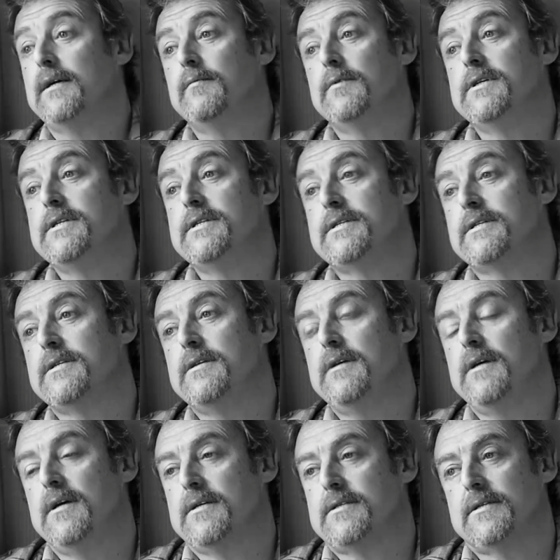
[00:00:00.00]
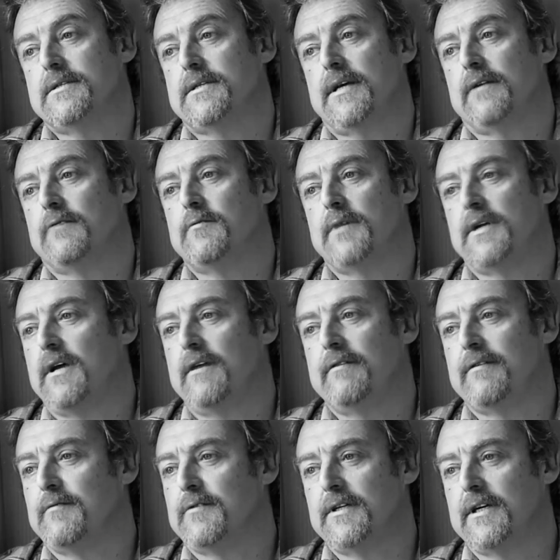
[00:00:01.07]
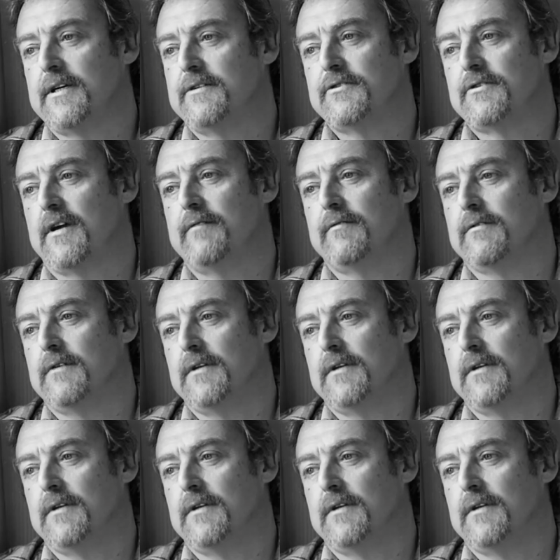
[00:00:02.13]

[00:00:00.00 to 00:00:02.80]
was, as I said, all my life I wanted to go and travel.